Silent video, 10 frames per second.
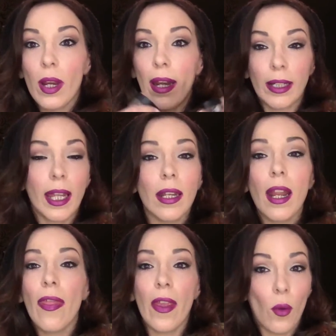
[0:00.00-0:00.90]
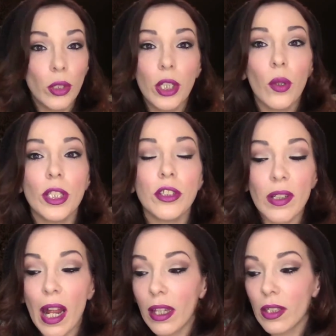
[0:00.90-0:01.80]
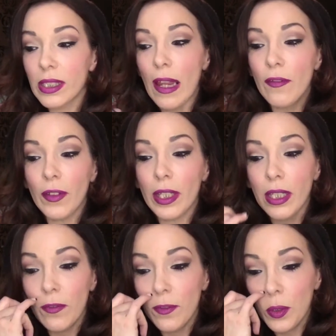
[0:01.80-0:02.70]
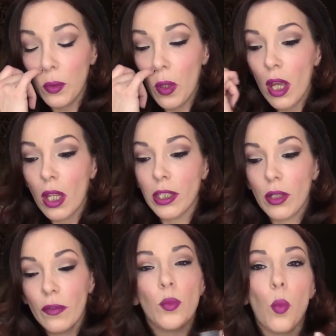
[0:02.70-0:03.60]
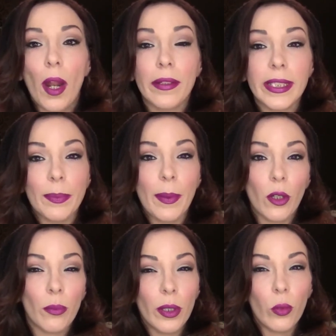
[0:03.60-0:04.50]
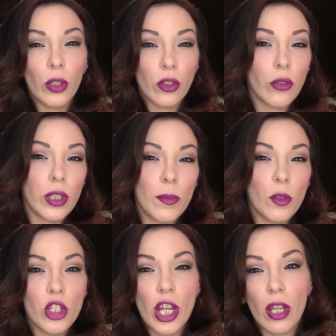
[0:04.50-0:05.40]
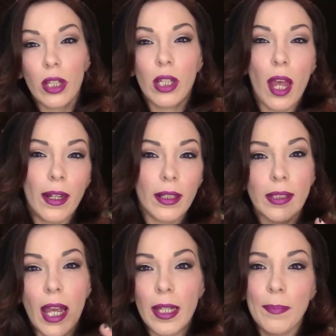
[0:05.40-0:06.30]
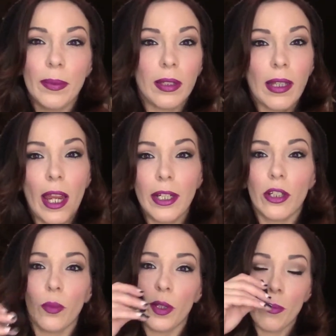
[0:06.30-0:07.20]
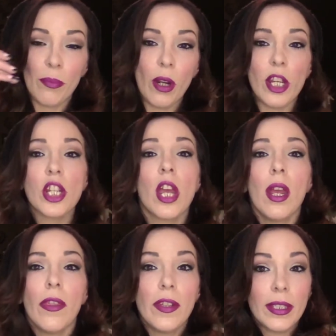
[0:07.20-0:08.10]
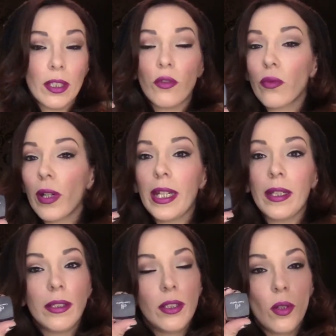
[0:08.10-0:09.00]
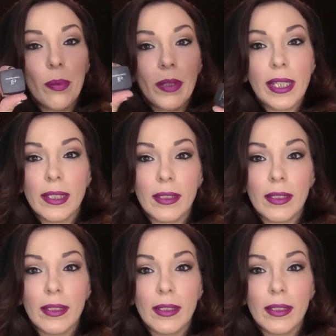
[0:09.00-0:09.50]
And again, they only cost $3. I feel like if you want to experiment with a cream or gel kind of type liner with a brush, this is a great, this